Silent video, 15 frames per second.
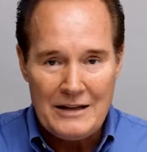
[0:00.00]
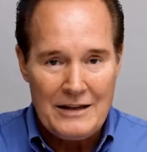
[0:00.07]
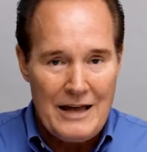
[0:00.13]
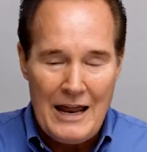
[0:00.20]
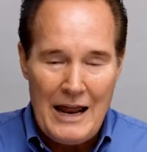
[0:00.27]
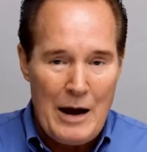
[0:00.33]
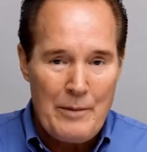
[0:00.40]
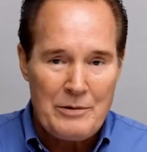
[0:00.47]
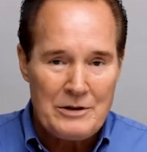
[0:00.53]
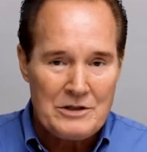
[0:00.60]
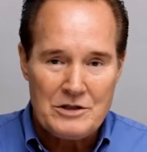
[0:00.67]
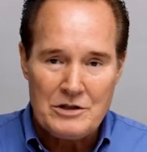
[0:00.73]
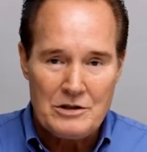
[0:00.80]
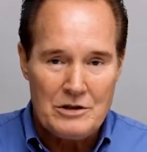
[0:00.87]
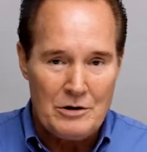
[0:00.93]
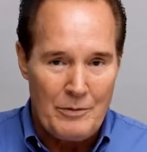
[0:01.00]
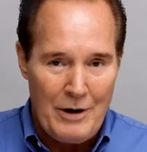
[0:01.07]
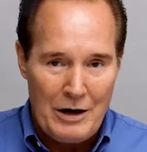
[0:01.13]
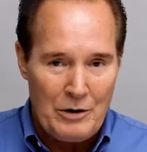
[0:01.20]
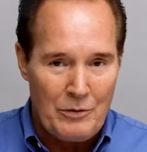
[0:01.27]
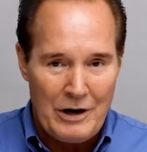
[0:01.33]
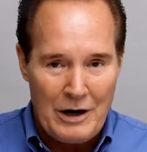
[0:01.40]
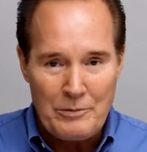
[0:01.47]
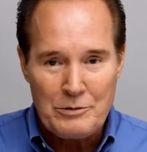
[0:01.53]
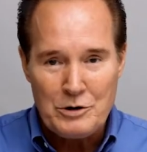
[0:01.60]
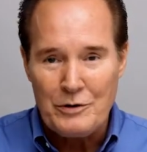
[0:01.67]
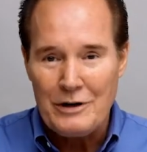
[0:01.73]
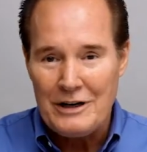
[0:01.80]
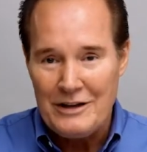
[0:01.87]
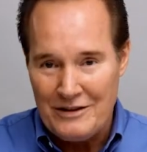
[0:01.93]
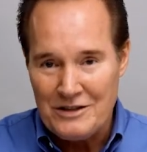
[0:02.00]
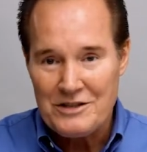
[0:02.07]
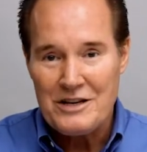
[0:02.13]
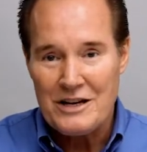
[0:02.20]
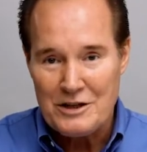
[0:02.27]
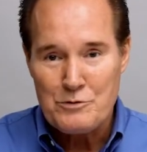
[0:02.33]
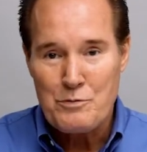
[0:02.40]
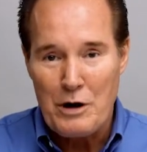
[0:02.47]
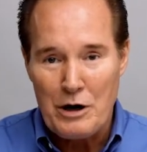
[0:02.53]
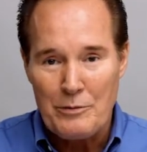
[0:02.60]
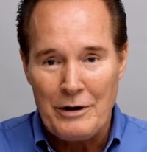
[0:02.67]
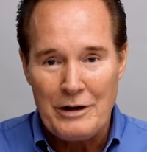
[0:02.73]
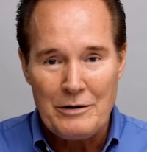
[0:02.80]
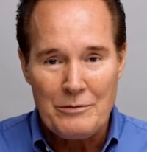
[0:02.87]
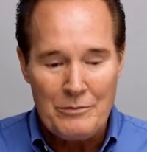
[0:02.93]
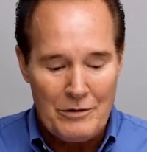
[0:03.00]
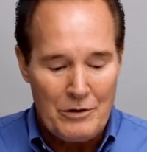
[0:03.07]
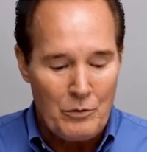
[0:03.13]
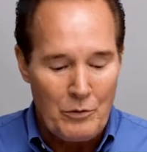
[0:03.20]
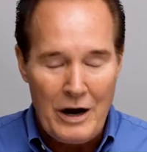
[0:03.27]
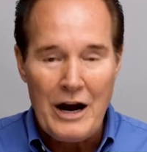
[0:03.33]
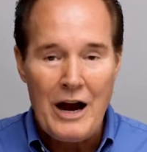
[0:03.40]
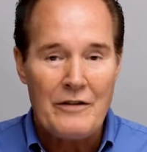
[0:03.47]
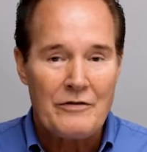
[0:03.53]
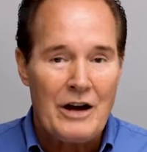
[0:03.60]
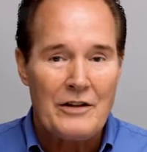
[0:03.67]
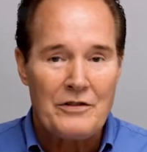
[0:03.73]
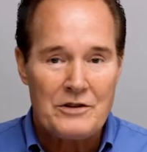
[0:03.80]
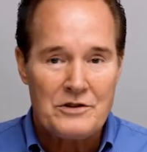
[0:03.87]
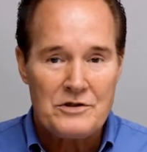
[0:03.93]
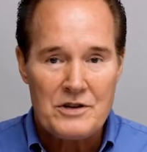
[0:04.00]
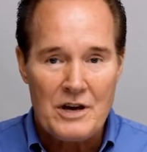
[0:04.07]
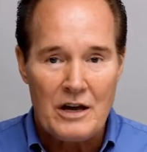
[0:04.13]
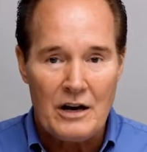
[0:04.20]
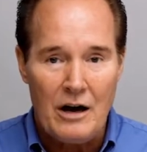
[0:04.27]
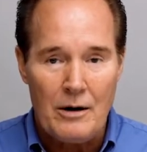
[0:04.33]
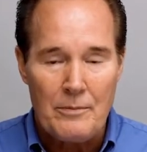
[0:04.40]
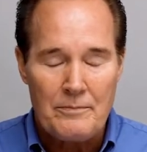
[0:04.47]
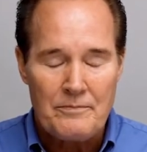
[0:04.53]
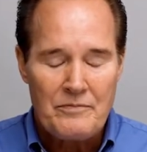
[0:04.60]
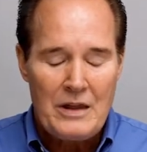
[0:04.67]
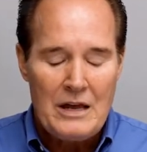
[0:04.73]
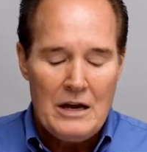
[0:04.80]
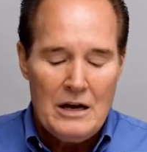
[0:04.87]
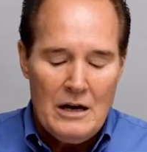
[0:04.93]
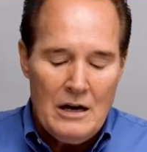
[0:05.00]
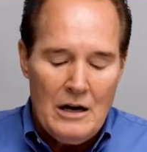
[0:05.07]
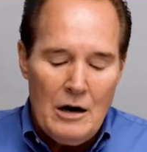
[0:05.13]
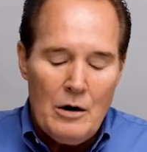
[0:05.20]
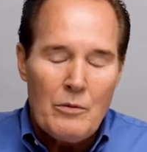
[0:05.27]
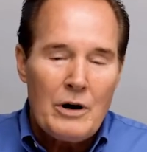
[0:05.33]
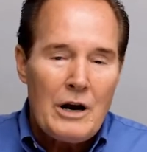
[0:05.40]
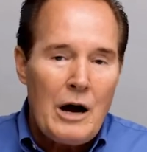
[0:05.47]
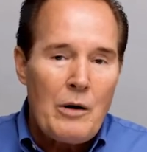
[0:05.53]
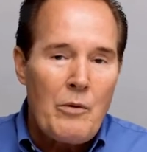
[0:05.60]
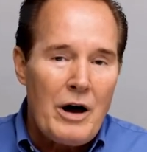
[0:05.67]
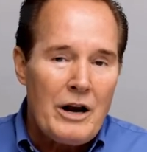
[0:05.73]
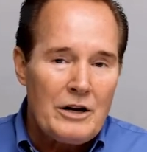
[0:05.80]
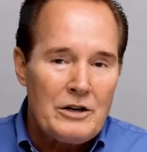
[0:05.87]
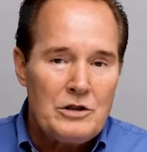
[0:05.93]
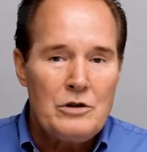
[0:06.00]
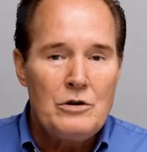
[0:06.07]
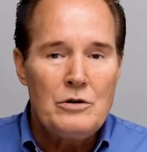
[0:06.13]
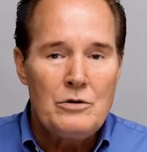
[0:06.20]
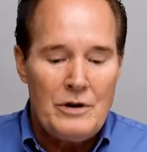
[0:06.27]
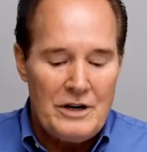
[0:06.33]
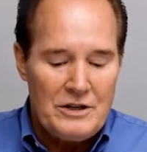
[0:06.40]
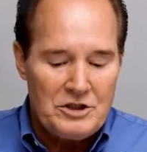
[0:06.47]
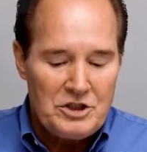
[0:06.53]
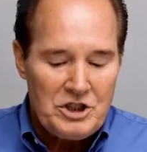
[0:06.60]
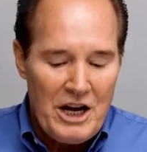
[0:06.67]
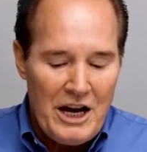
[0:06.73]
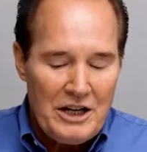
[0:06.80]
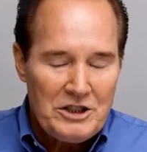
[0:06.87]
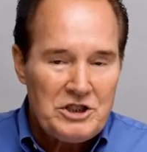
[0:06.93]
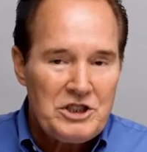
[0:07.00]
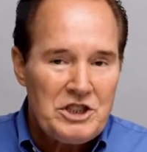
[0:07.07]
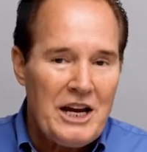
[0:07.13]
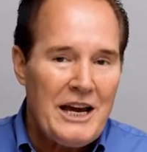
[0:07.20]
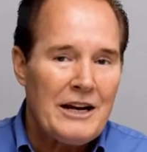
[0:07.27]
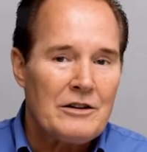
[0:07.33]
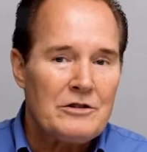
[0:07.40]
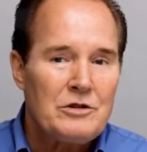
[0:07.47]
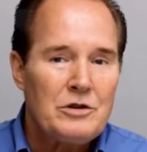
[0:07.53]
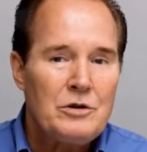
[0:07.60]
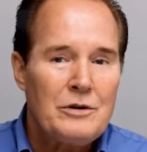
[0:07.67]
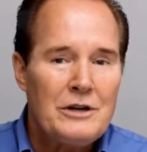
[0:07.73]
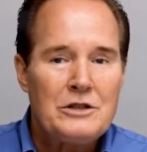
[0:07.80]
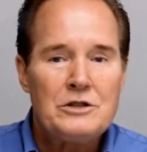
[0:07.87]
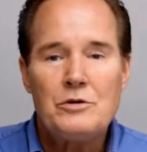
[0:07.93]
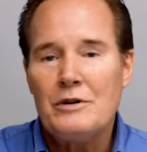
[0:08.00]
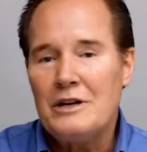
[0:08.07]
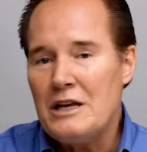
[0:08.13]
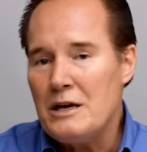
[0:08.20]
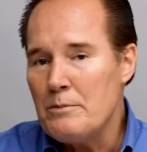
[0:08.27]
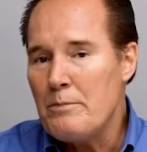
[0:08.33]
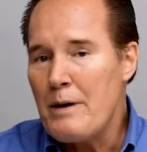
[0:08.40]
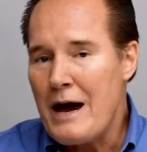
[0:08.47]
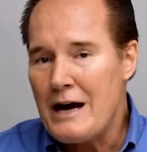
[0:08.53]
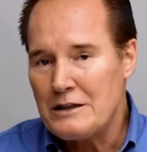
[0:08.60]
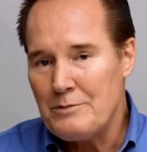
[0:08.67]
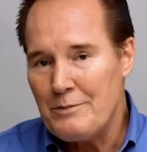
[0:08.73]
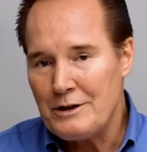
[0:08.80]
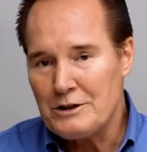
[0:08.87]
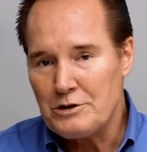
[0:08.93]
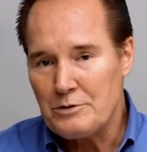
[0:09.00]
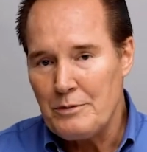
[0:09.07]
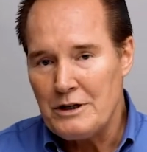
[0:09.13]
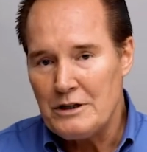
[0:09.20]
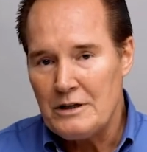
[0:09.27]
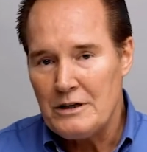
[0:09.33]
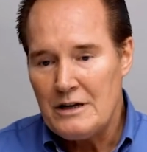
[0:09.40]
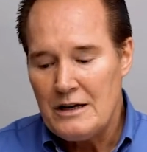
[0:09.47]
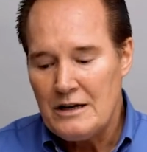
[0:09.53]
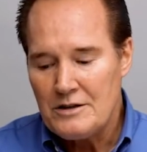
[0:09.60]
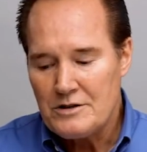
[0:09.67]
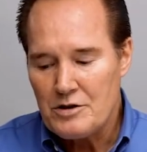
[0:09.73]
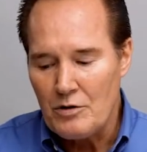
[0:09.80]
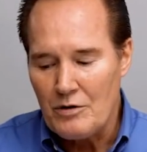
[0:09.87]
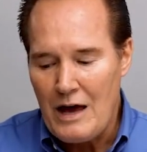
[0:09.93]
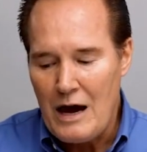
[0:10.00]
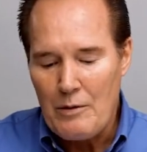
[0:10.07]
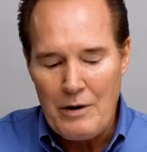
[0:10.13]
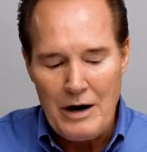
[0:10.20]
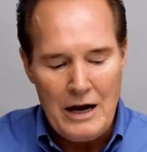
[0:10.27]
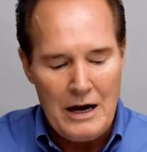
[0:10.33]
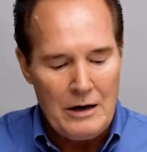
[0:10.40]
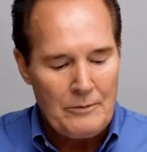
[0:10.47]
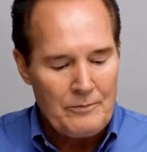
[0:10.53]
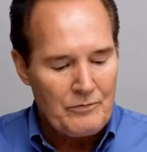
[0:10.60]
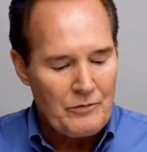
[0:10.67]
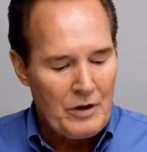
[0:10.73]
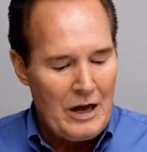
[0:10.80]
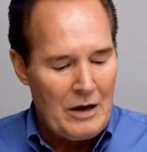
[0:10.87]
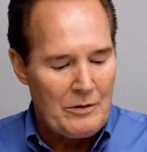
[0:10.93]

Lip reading: happens no matter what I'm doing in this experiment, the way I've got this set up. What I want to do is change channel 2 into an impact measurement. So that way, and